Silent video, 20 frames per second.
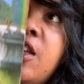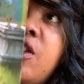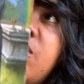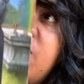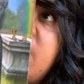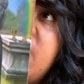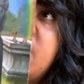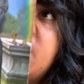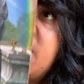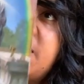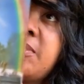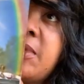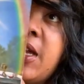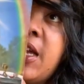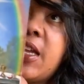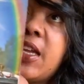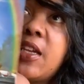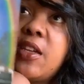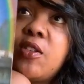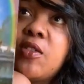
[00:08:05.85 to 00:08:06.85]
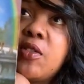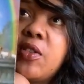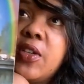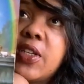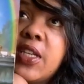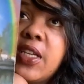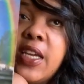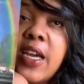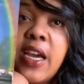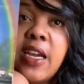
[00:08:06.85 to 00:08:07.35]
you need to make and you're
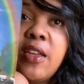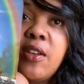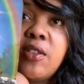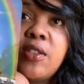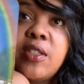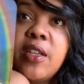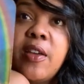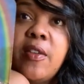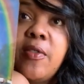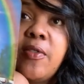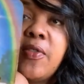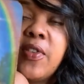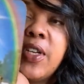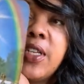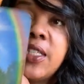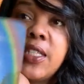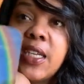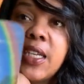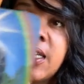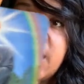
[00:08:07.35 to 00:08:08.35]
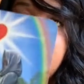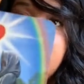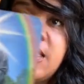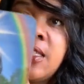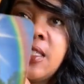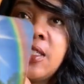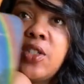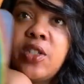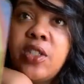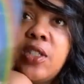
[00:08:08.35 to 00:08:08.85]
looking at yourself and it's like a
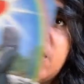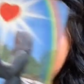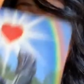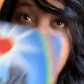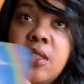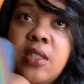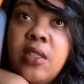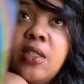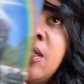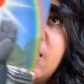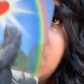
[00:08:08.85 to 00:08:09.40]
decision